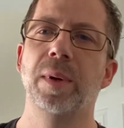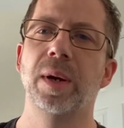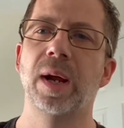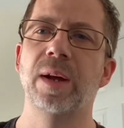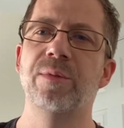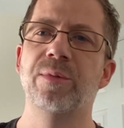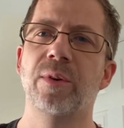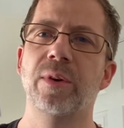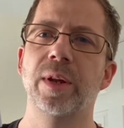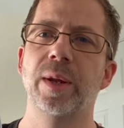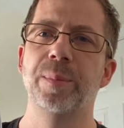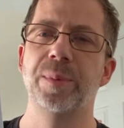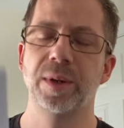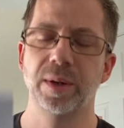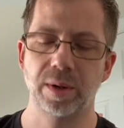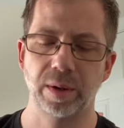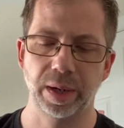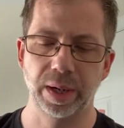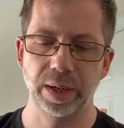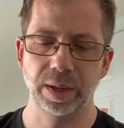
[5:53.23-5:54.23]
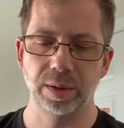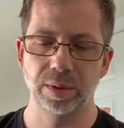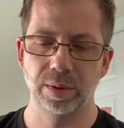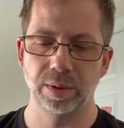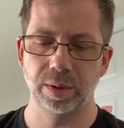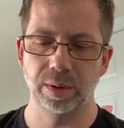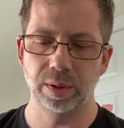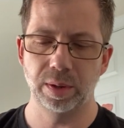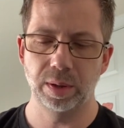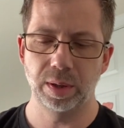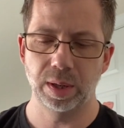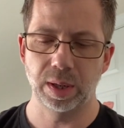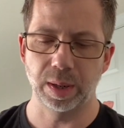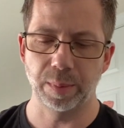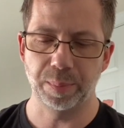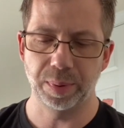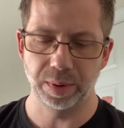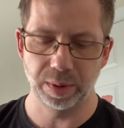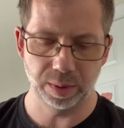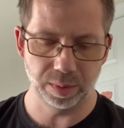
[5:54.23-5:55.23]
I fold up the grading order, I
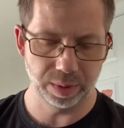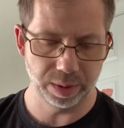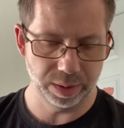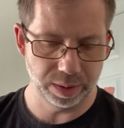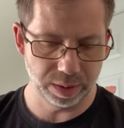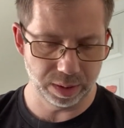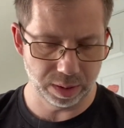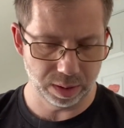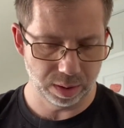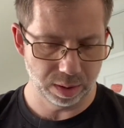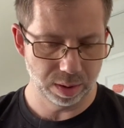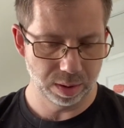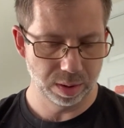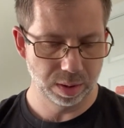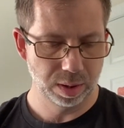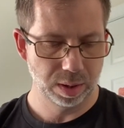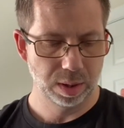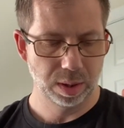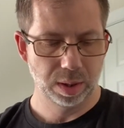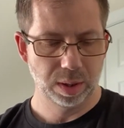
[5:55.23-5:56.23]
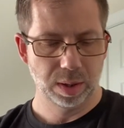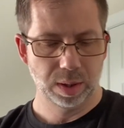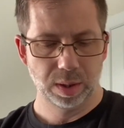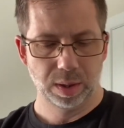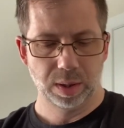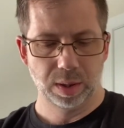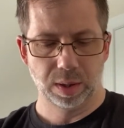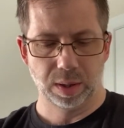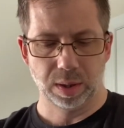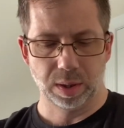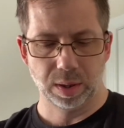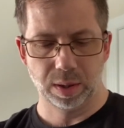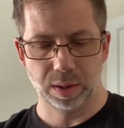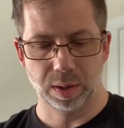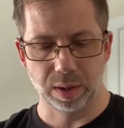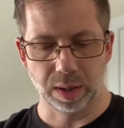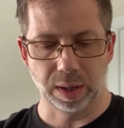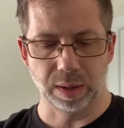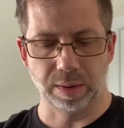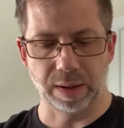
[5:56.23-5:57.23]
put it with it,
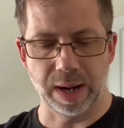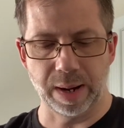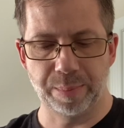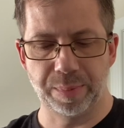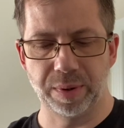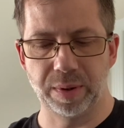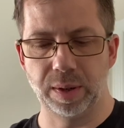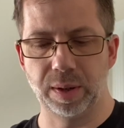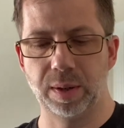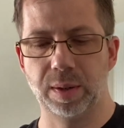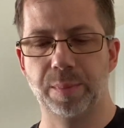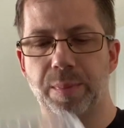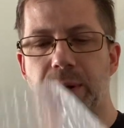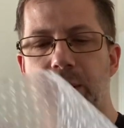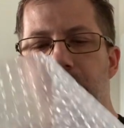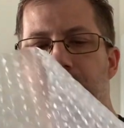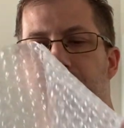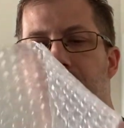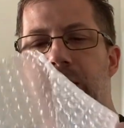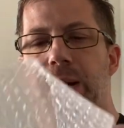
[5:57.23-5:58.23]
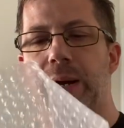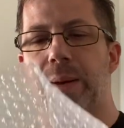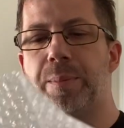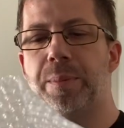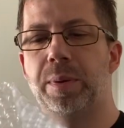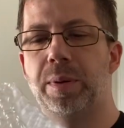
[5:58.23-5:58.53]
I wrap it in the bubble wrap,